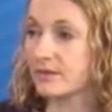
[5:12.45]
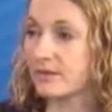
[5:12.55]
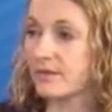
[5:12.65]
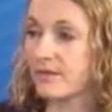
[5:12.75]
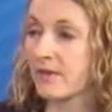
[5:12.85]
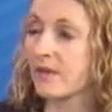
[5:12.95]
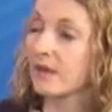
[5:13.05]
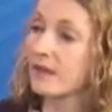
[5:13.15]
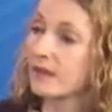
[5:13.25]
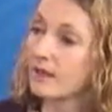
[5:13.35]
But, you
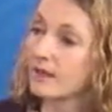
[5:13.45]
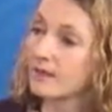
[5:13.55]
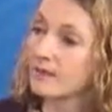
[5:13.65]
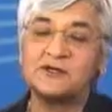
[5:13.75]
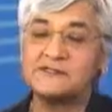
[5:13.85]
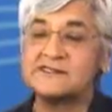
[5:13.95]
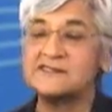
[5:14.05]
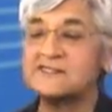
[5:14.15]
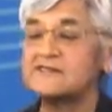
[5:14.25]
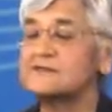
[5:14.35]
know, when you
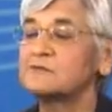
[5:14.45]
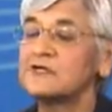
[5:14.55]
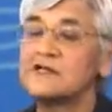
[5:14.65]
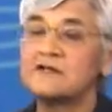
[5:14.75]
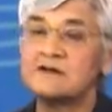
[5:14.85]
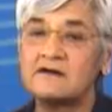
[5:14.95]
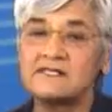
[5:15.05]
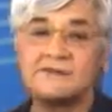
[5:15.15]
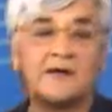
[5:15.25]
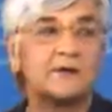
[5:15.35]
consider what a
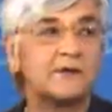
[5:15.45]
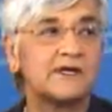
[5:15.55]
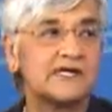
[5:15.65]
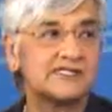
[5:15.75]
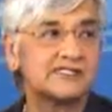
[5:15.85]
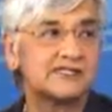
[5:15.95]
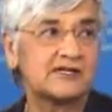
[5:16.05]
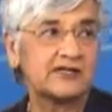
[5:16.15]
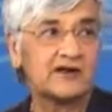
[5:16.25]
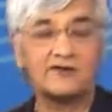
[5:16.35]
large
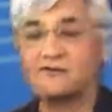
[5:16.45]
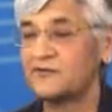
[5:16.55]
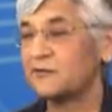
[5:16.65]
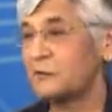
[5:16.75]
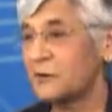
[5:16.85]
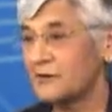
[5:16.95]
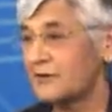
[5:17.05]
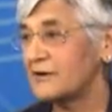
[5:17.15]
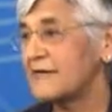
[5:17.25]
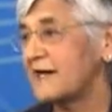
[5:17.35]
population of the
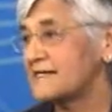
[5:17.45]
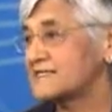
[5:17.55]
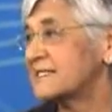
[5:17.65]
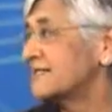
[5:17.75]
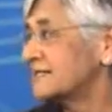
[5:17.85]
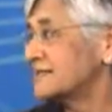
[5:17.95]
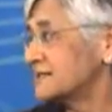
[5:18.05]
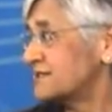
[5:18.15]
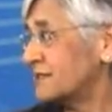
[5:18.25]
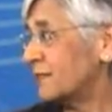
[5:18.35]
world has
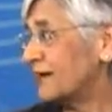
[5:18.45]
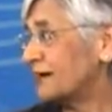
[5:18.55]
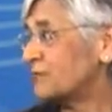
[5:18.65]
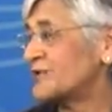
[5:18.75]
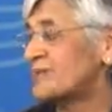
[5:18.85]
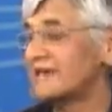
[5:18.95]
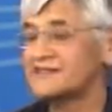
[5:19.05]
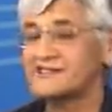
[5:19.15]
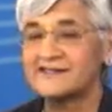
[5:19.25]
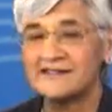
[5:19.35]
systemic
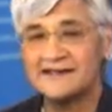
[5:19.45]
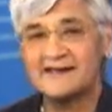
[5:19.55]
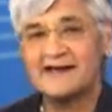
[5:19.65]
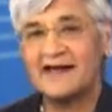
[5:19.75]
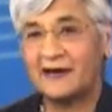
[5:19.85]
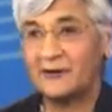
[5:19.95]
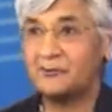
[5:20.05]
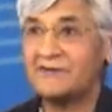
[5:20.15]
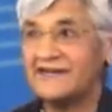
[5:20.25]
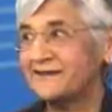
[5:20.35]
hypertension, I
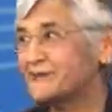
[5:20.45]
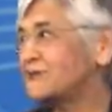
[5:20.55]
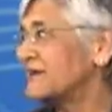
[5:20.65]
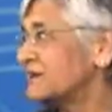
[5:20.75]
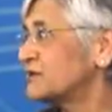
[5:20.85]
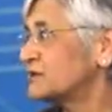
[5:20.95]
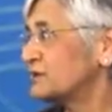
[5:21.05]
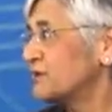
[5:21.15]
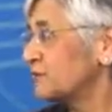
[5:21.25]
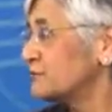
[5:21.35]
don't mean to that it
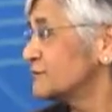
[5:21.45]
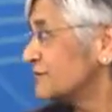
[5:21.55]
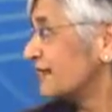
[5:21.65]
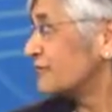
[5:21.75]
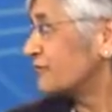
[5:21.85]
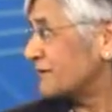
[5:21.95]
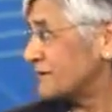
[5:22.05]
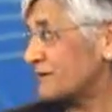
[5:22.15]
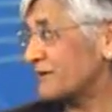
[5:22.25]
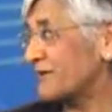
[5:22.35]
should be used on everybody.
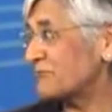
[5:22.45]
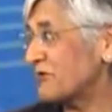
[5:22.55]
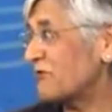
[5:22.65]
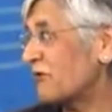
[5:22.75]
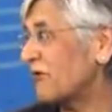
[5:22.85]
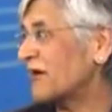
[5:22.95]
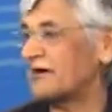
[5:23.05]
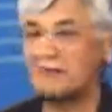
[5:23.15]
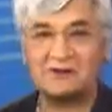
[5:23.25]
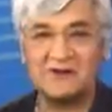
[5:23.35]
Don't get me wrong.
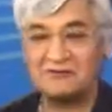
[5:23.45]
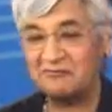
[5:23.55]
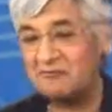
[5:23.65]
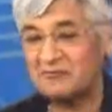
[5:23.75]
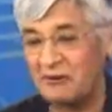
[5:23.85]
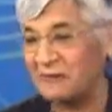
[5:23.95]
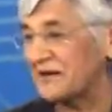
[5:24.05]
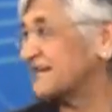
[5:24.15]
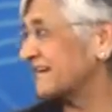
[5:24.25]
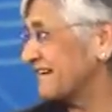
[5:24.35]
I would be
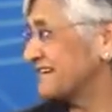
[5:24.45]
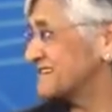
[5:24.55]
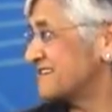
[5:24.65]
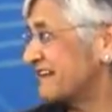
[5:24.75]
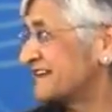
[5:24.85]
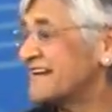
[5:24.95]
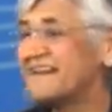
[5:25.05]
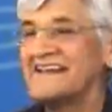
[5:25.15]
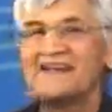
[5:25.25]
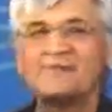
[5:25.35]
totally against that.
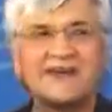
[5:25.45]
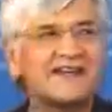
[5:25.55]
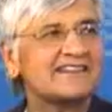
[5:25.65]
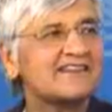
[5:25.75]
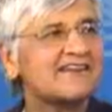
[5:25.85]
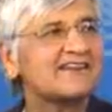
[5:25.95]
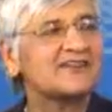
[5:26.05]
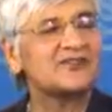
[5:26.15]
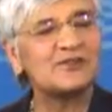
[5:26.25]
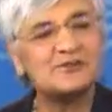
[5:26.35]
But I
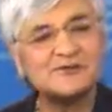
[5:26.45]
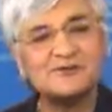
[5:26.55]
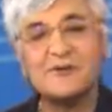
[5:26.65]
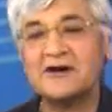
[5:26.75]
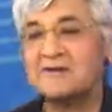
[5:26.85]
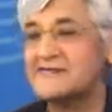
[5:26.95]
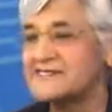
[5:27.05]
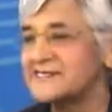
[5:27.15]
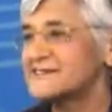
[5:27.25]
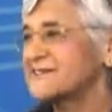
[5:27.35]
think those who are
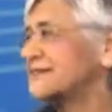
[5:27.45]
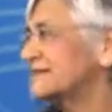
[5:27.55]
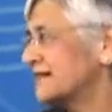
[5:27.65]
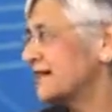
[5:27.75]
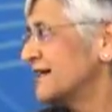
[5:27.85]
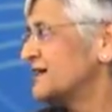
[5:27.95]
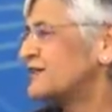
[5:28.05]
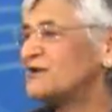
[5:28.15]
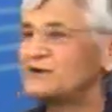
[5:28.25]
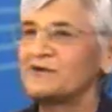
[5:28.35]
resistant
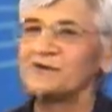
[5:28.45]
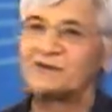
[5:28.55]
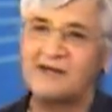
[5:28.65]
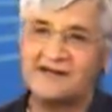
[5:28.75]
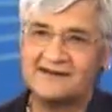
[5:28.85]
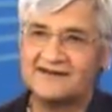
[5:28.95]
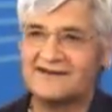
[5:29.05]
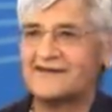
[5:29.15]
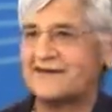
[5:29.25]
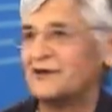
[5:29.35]
to,
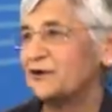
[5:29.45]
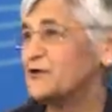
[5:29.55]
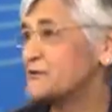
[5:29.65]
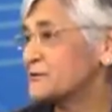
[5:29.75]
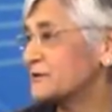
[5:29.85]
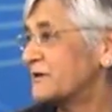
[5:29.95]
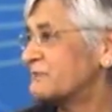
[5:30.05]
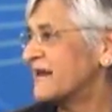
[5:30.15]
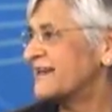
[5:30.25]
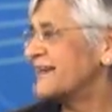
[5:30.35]
you know, usual
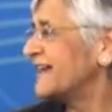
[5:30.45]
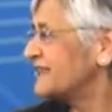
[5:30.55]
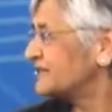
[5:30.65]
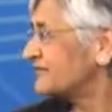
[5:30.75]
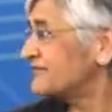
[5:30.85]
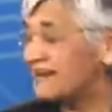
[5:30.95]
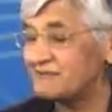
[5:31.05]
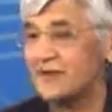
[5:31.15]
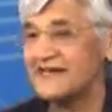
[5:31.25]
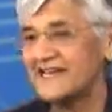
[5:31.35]
medication,
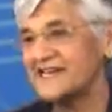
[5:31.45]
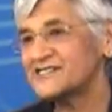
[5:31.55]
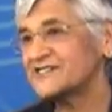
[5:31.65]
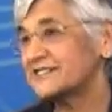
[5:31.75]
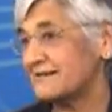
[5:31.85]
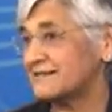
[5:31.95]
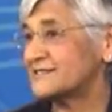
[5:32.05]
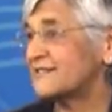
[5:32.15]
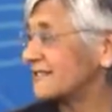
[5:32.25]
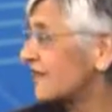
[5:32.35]
5 medications, and are
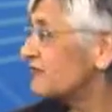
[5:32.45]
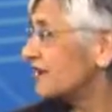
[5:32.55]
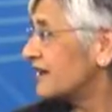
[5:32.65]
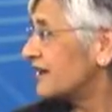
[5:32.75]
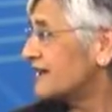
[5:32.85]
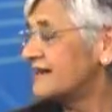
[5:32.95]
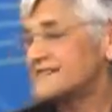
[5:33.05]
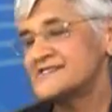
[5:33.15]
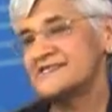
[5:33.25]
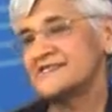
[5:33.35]
still having
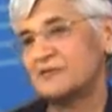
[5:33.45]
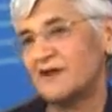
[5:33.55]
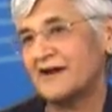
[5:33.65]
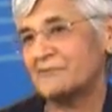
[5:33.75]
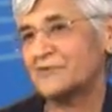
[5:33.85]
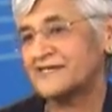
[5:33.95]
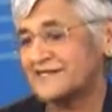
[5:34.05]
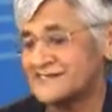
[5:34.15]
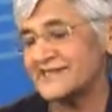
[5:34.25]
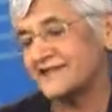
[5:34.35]
systemic
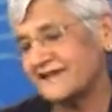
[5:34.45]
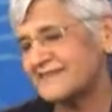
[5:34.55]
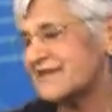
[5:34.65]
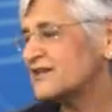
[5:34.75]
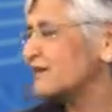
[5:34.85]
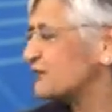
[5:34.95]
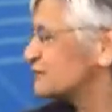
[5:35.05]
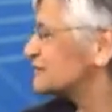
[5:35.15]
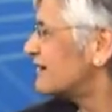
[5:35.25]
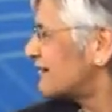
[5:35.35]
hypertension, then I think
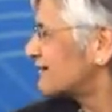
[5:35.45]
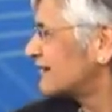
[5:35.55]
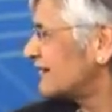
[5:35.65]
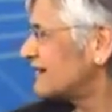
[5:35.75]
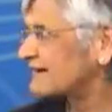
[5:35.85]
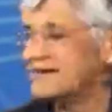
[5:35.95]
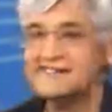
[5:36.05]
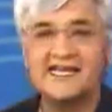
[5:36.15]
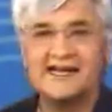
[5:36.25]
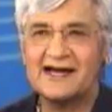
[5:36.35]
those are the
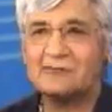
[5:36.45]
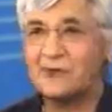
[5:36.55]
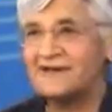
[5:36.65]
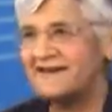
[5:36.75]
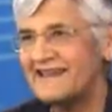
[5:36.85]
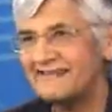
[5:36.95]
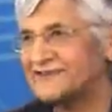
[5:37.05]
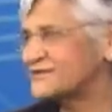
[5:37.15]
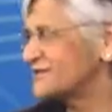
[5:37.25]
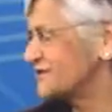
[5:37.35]
candidates. I would
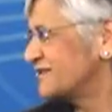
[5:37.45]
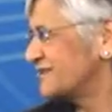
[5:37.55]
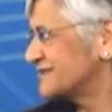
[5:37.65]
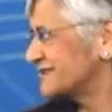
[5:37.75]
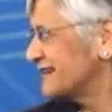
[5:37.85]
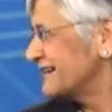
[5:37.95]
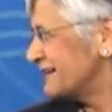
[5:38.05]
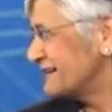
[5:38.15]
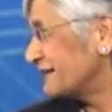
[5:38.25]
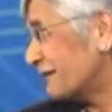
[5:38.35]
never suggest
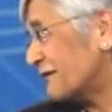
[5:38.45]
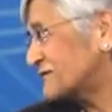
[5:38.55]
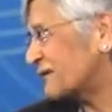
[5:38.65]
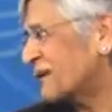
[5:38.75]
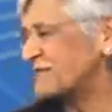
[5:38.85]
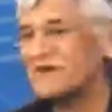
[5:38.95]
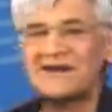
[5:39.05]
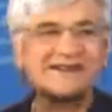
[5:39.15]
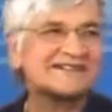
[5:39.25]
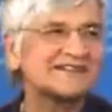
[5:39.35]
in the large
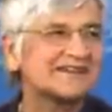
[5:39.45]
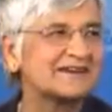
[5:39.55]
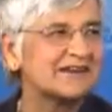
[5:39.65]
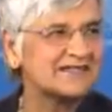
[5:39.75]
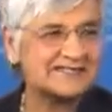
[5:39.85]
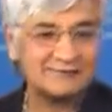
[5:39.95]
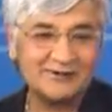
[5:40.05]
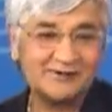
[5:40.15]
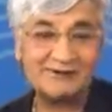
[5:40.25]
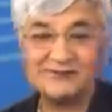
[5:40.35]
population that
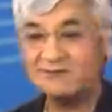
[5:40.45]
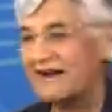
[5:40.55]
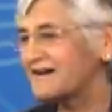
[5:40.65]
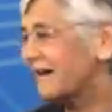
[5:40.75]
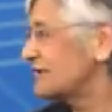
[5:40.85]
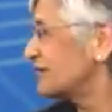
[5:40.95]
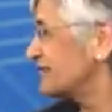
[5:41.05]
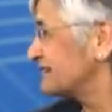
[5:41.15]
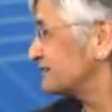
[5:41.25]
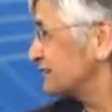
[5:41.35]
somebody who has mild
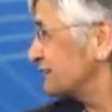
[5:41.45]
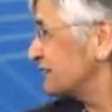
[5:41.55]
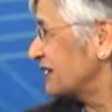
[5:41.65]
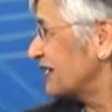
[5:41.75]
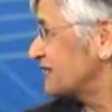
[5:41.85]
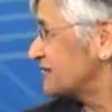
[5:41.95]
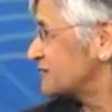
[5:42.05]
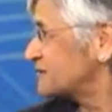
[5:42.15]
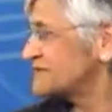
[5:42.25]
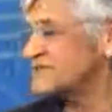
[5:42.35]
hypertension, you go and have
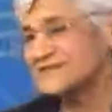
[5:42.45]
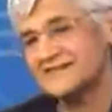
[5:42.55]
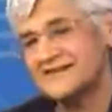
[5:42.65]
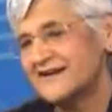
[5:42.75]
this procedure.